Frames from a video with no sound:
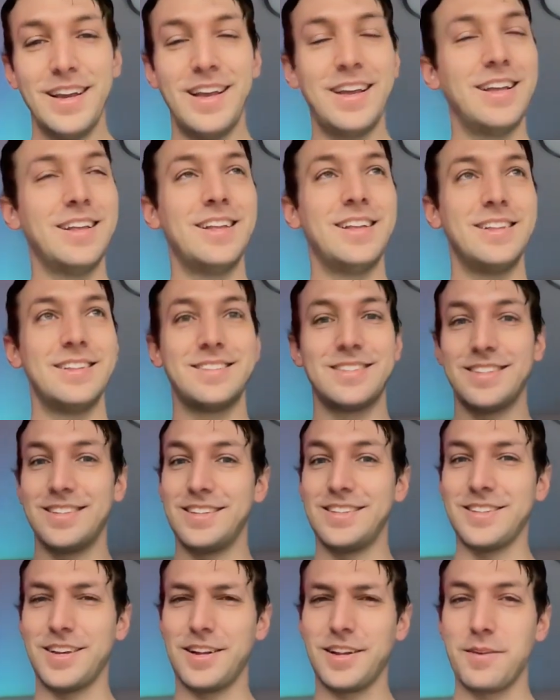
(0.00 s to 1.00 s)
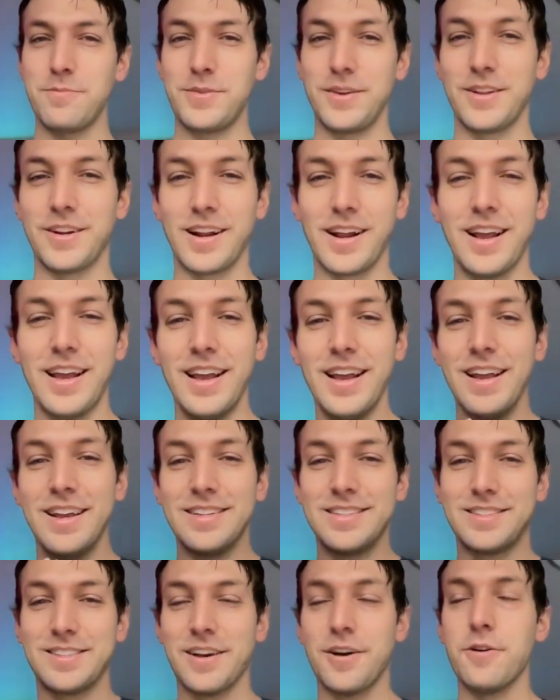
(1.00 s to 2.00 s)
it's on a computer.
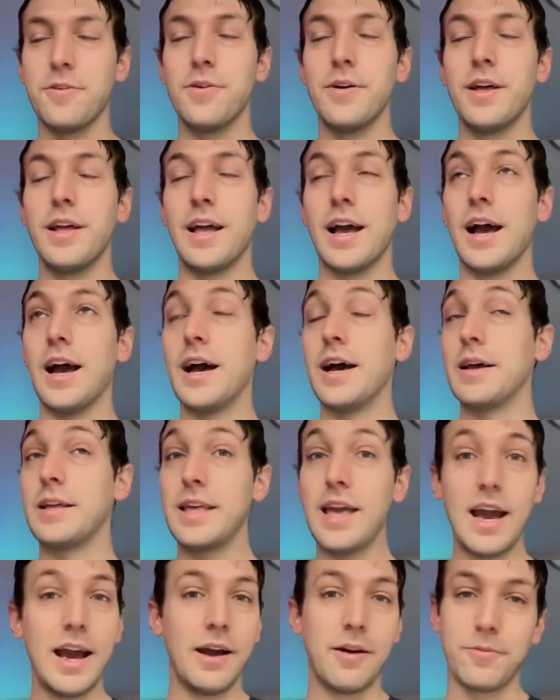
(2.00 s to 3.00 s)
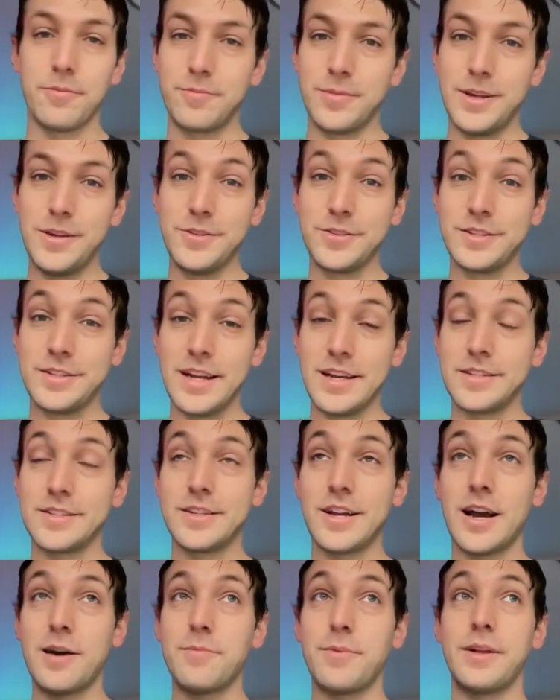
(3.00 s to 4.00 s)
So yeah, we use a
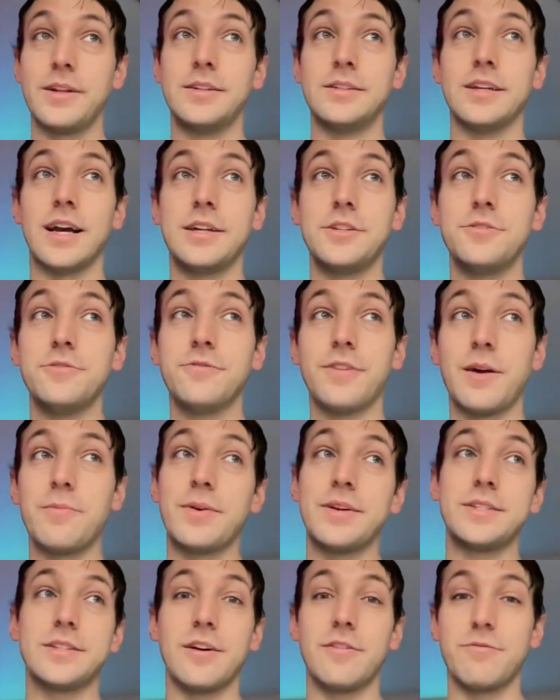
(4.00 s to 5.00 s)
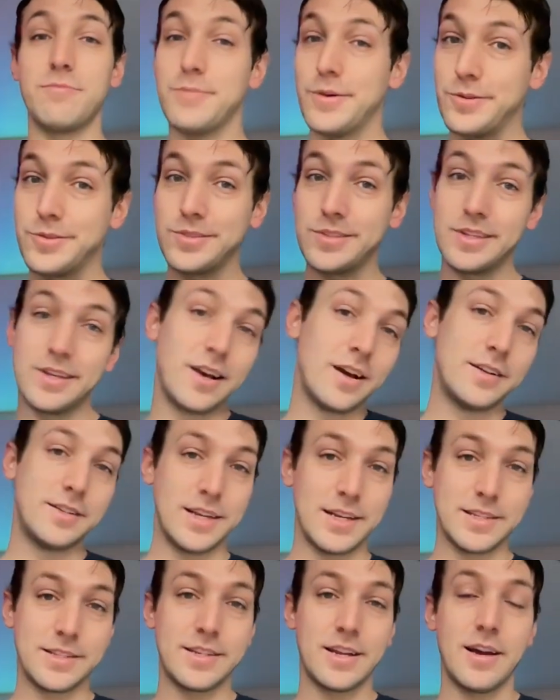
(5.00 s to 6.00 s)
desktop, and I do find myself mostly on
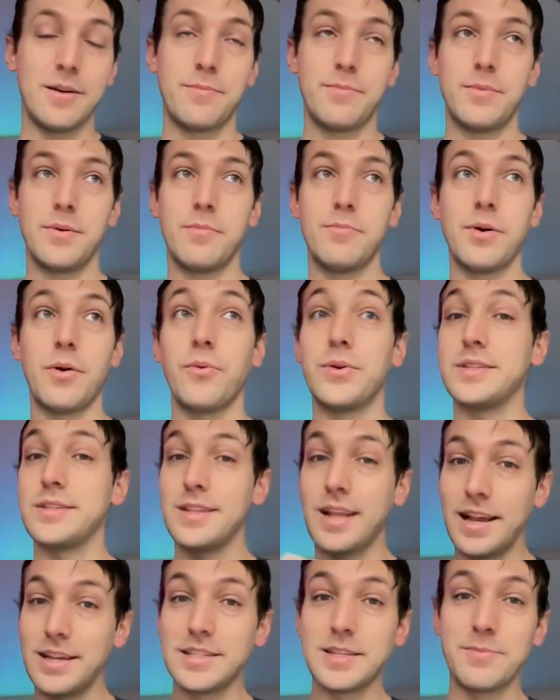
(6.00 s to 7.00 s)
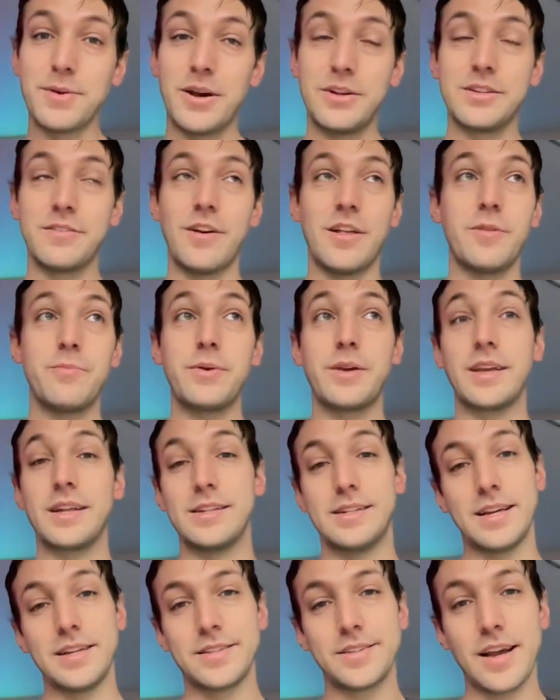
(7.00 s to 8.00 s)
desktop. But what's nice about developing in
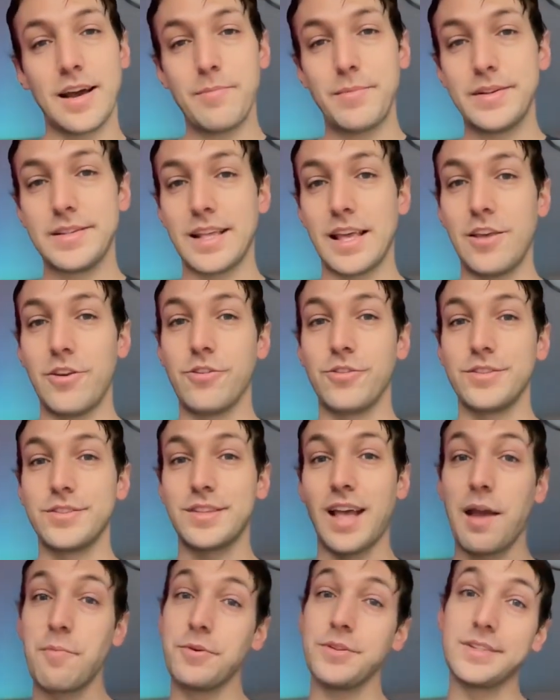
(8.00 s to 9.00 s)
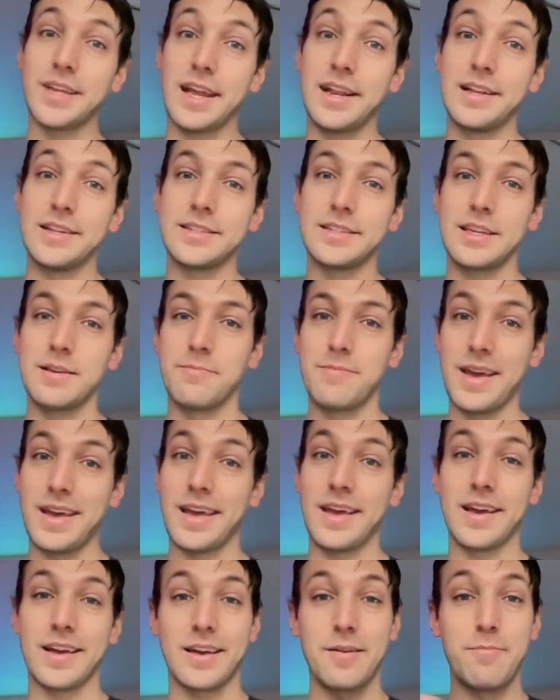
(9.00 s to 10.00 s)
desktop is that you're simultaneously
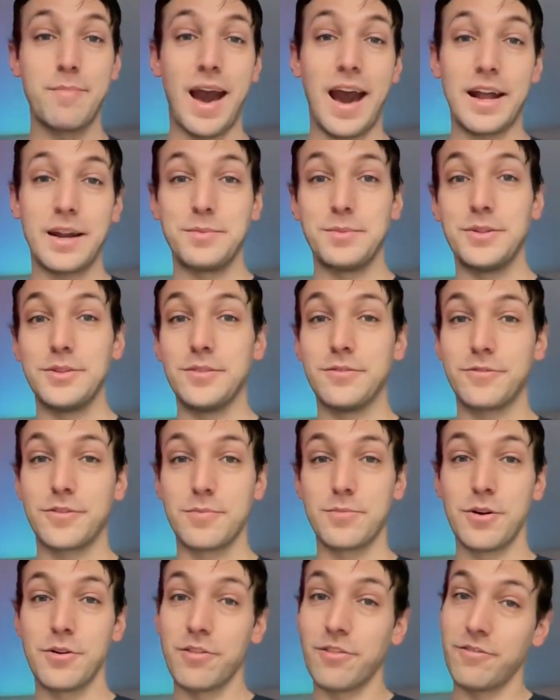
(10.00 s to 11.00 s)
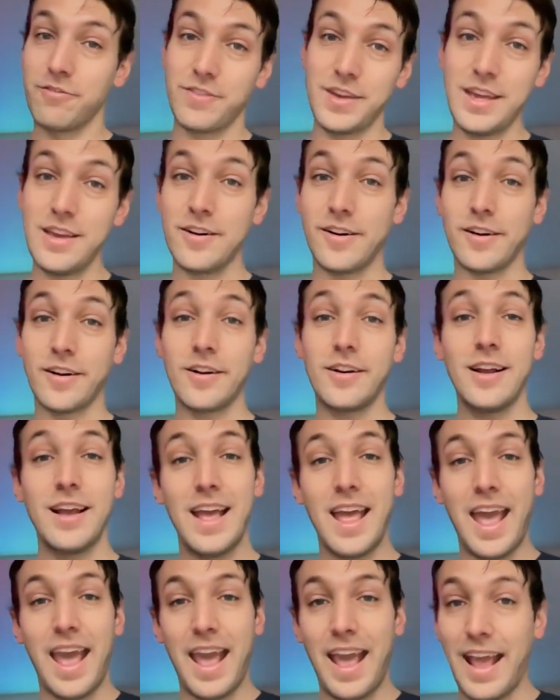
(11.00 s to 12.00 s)
making it compatible for both VR
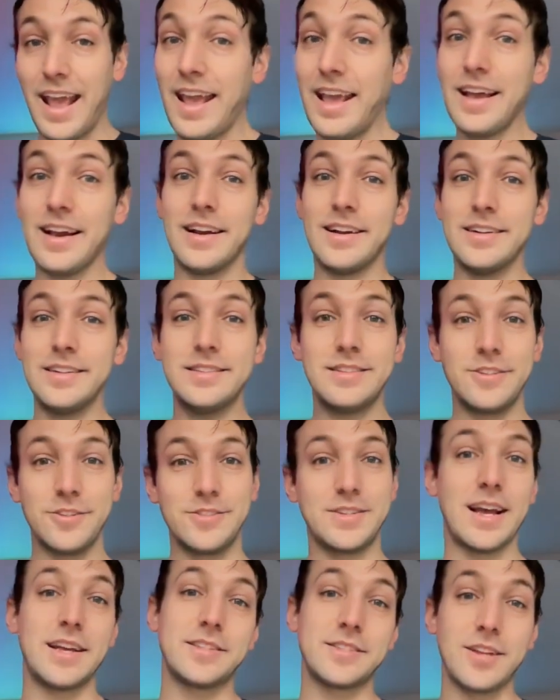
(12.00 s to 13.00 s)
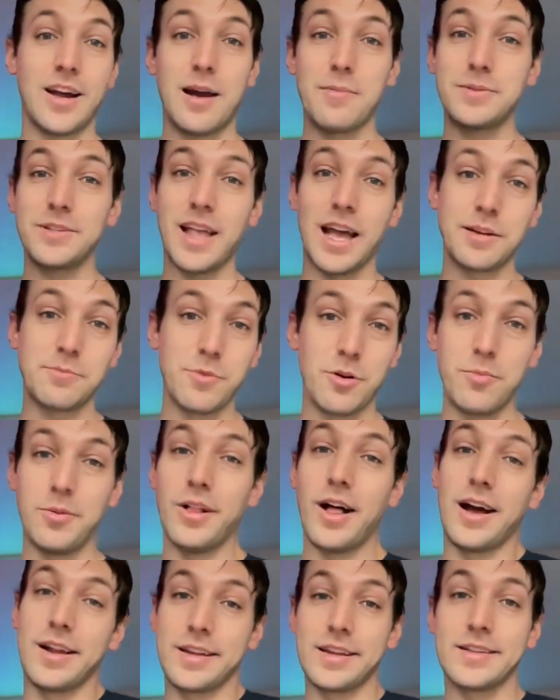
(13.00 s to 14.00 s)
and your desktop/mobile
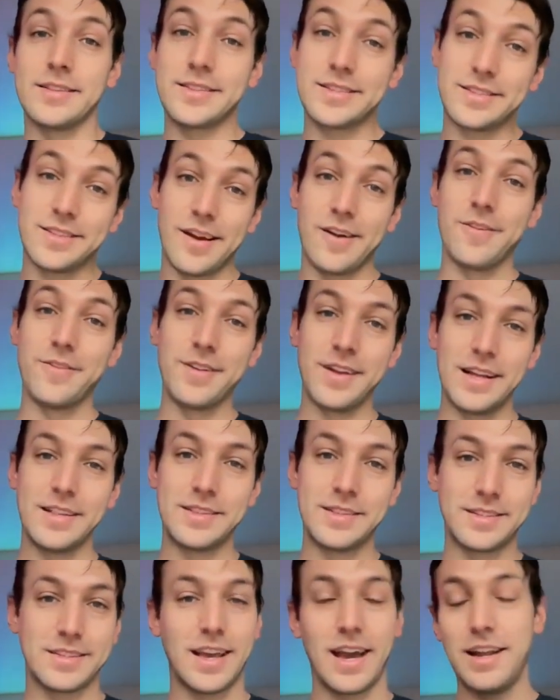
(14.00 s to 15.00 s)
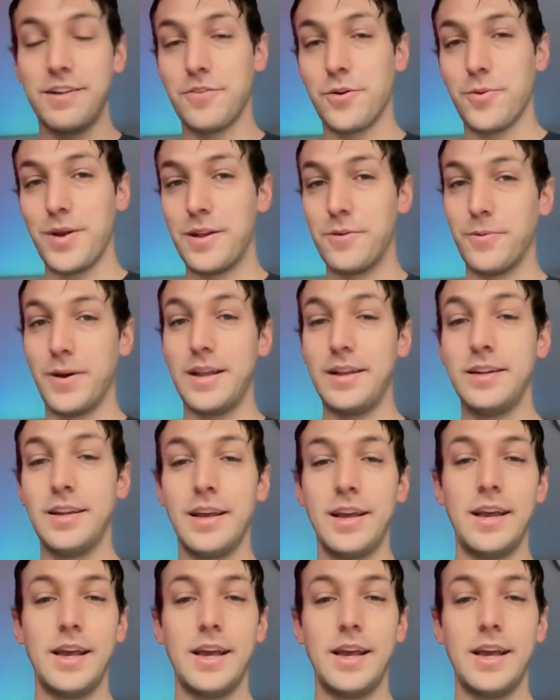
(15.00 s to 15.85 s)
audience. So it's kind of a win-win.